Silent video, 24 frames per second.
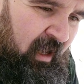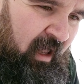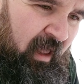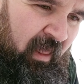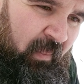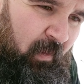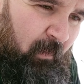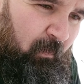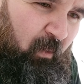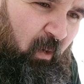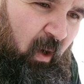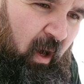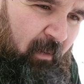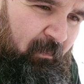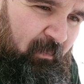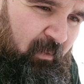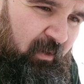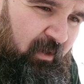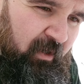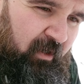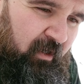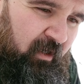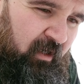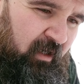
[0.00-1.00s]
in the
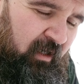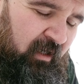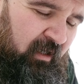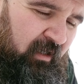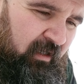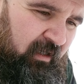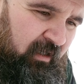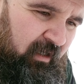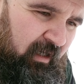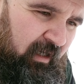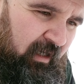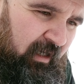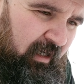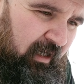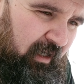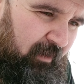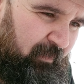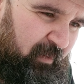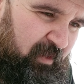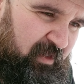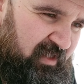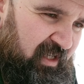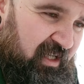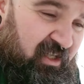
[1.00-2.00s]
proper
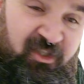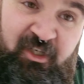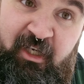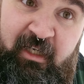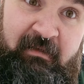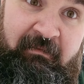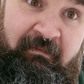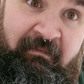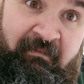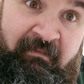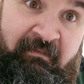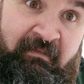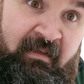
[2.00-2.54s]
position.